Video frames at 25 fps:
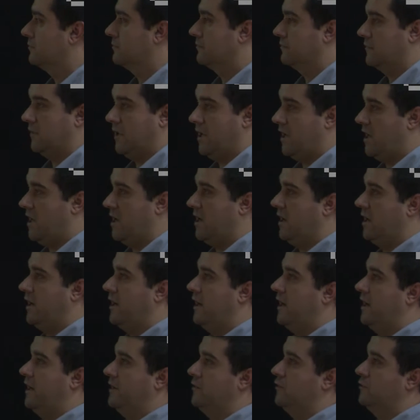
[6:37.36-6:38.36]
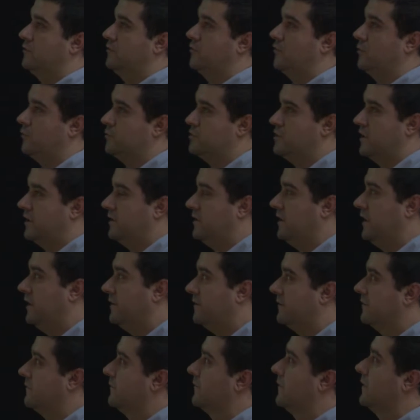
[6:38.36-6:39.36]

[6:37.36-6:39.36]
yeah, I don't object that.